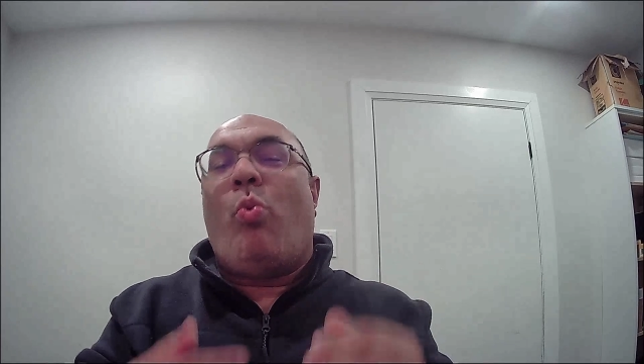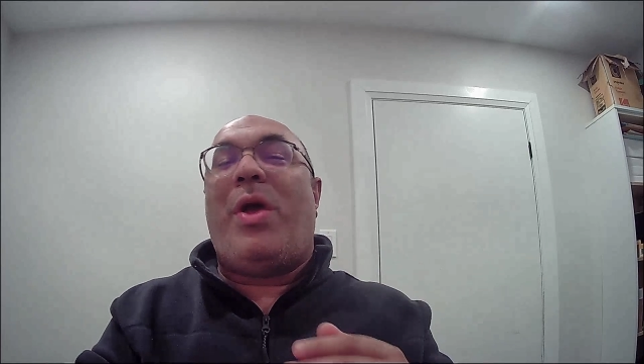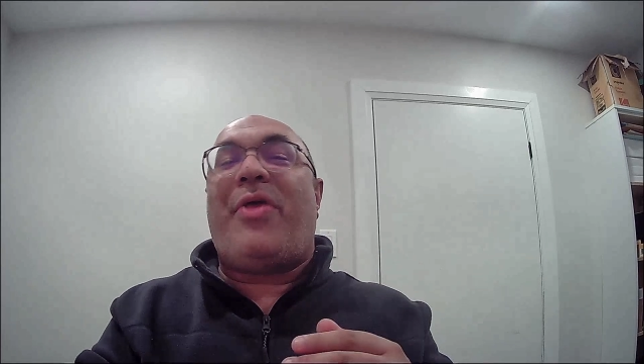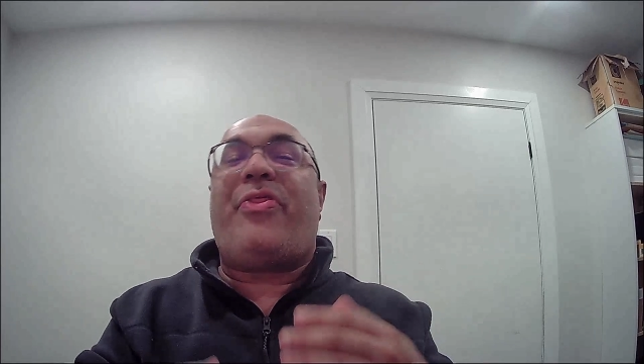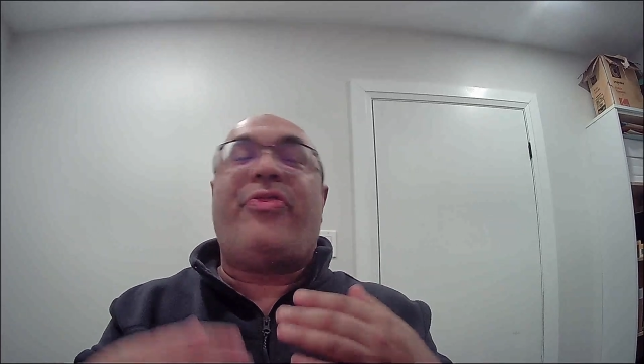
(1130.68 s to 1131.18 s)

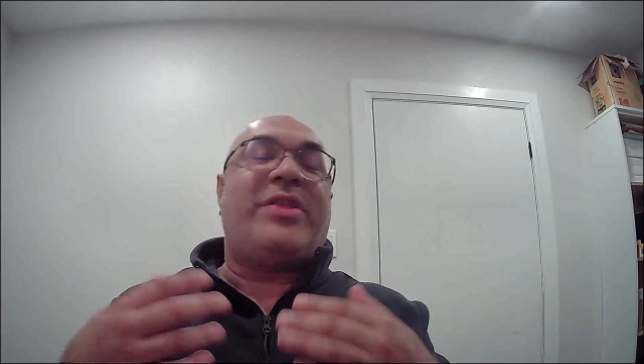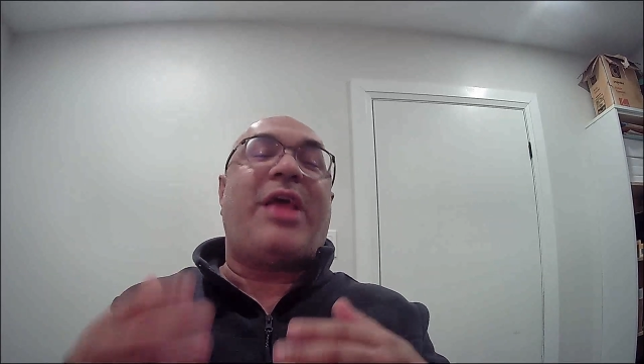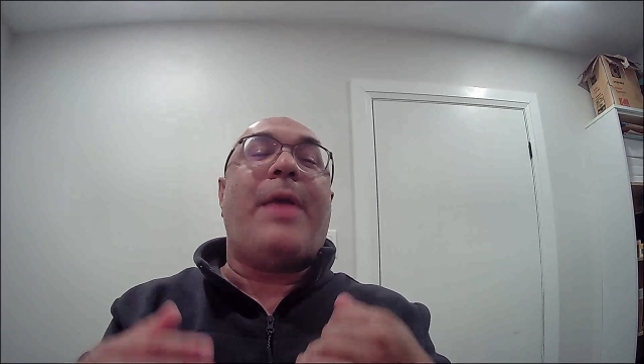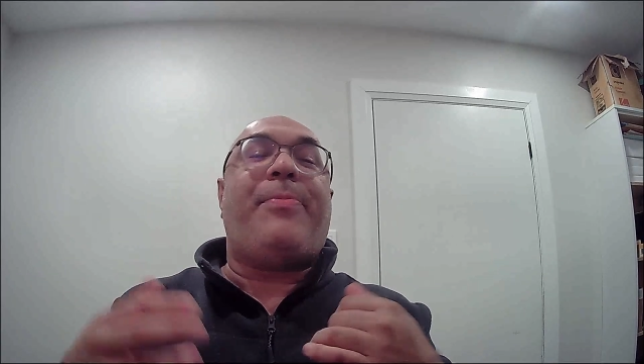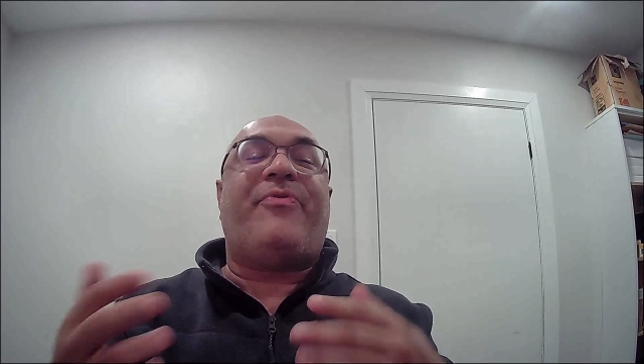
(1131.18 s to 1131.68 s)
with the
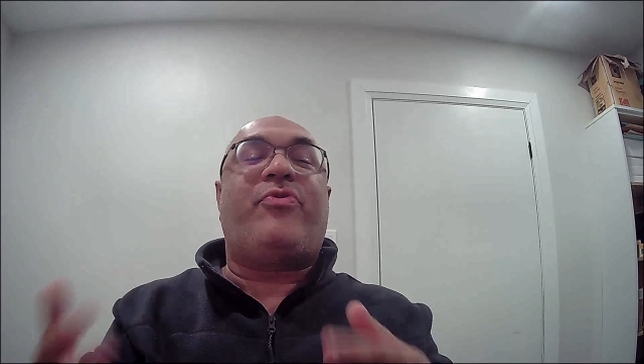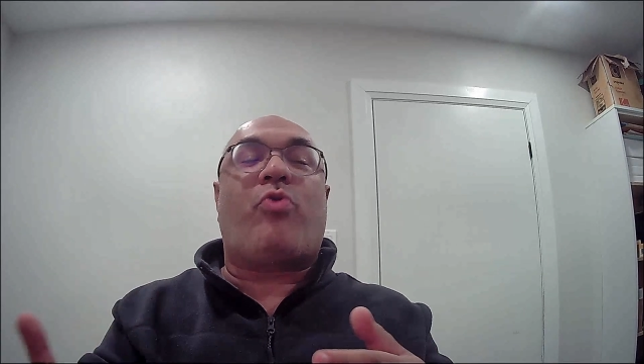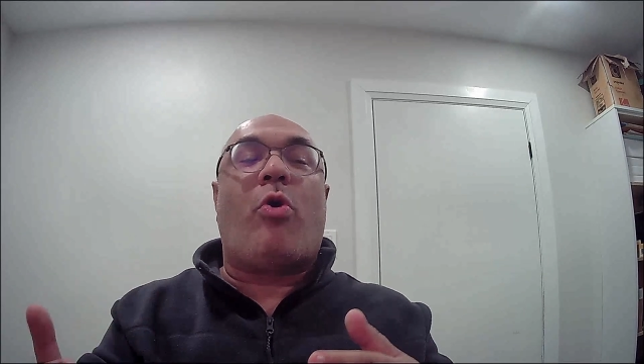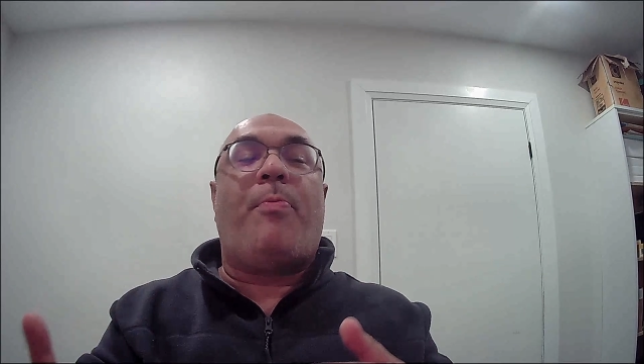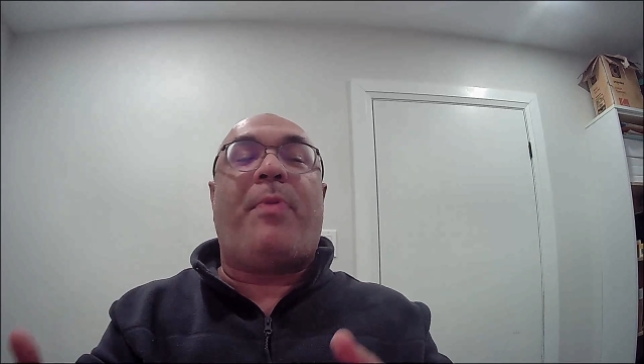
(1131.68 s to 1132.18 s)
type of
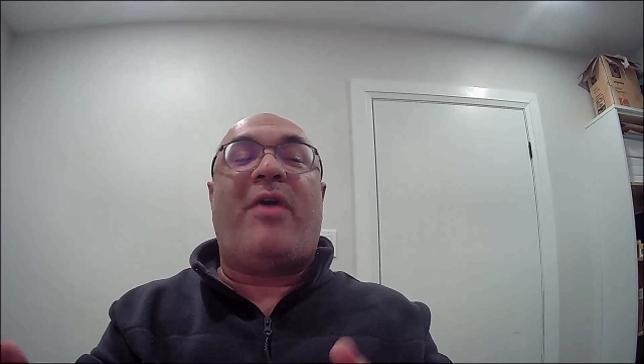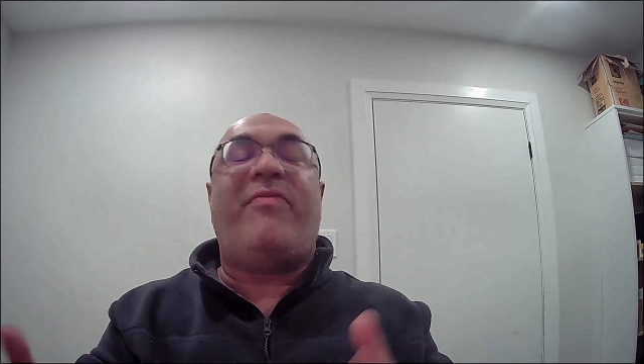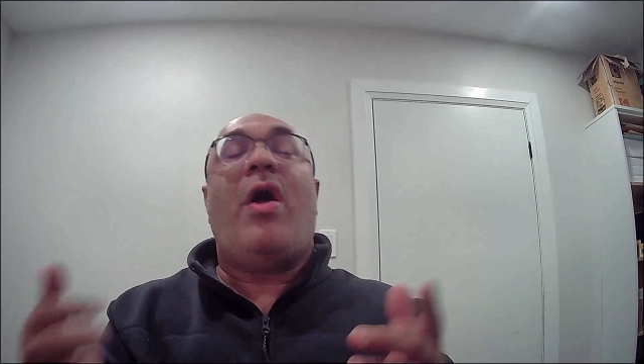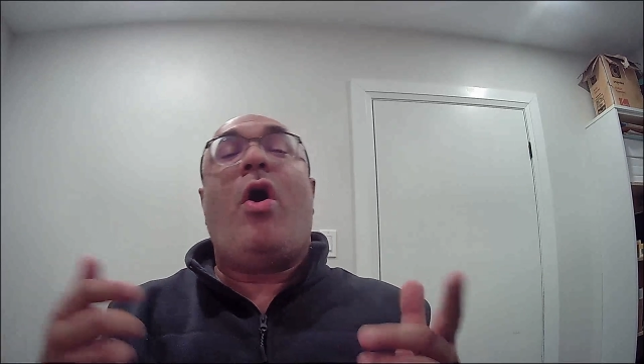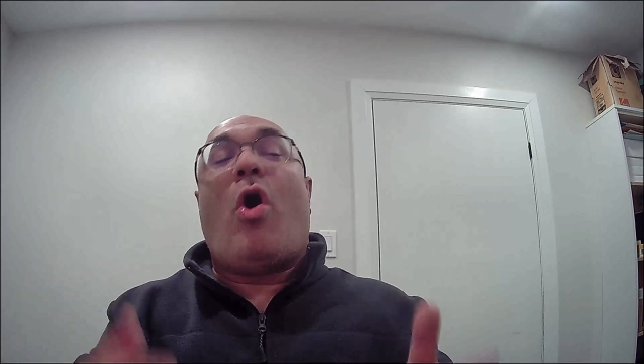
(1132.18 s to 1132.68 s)
trope
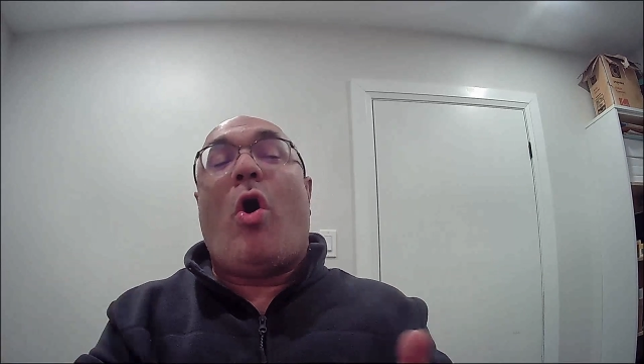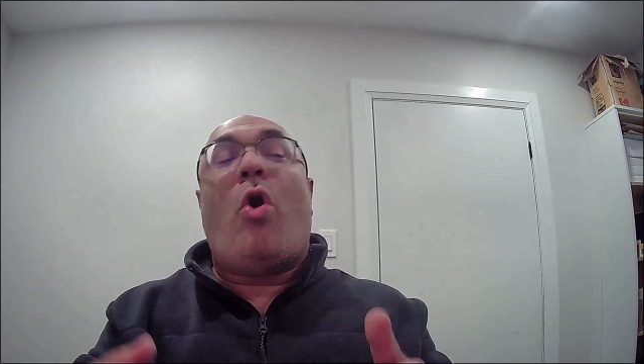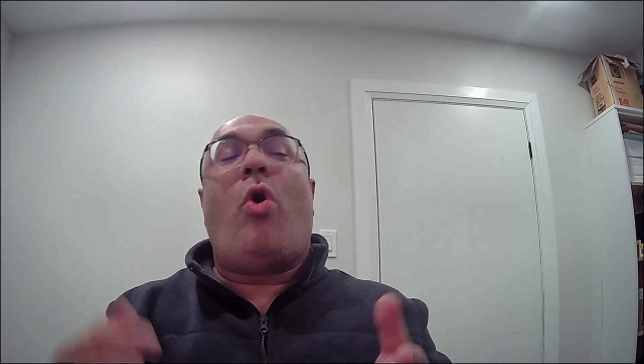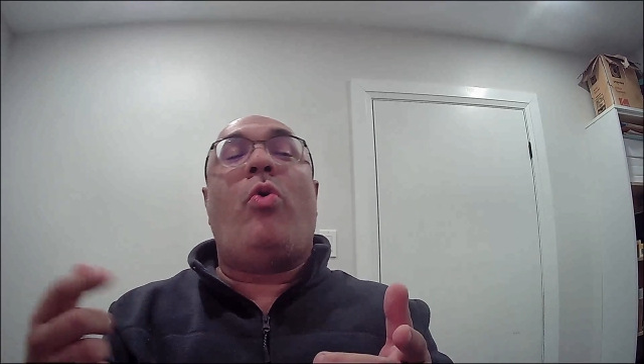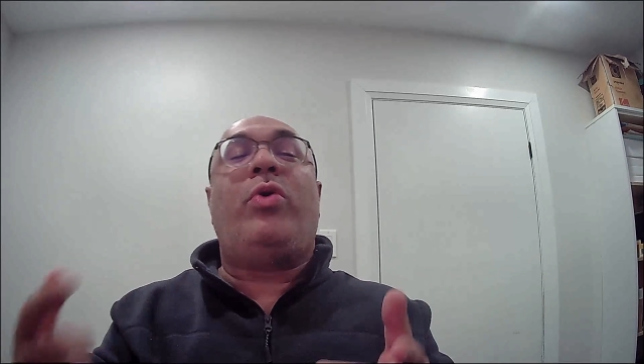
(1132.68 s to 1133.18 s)
of,
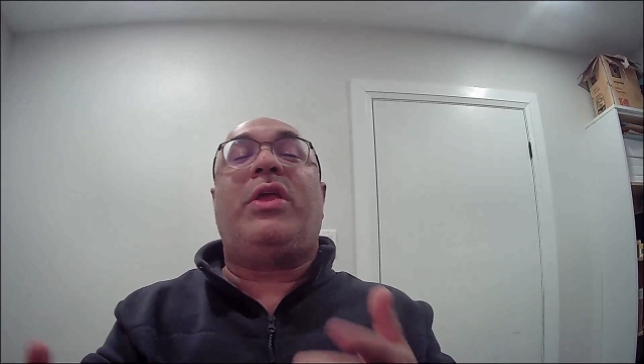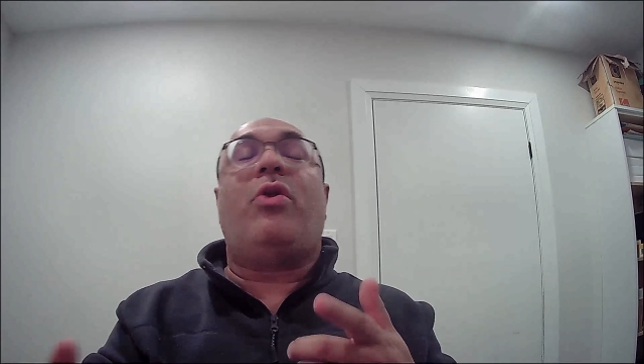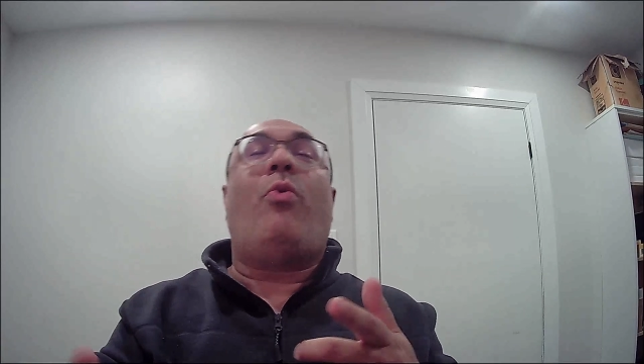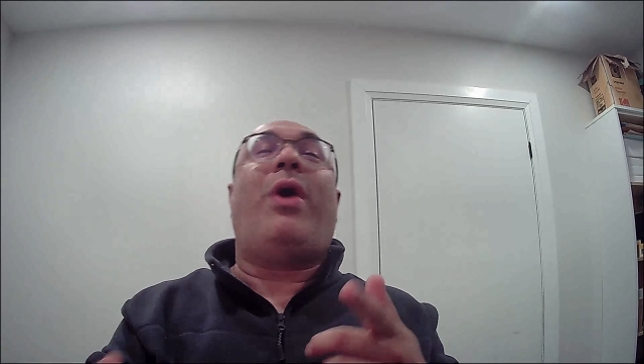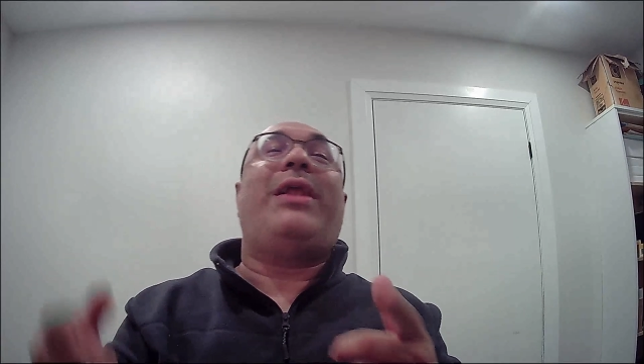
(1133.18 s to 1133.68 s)
oh, you
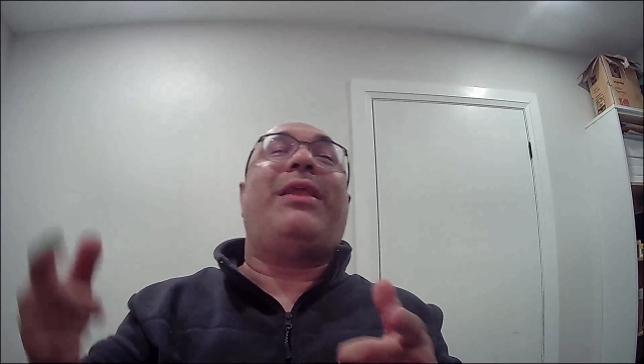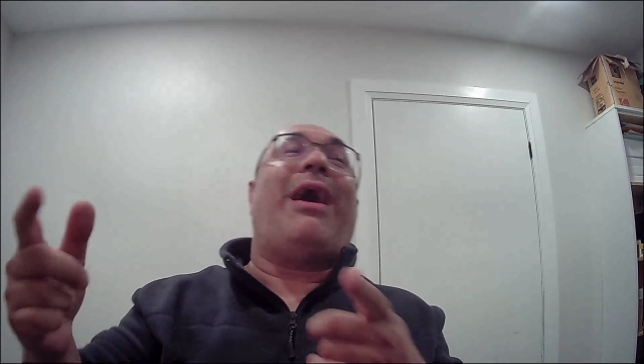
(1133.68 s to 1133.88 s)
know what,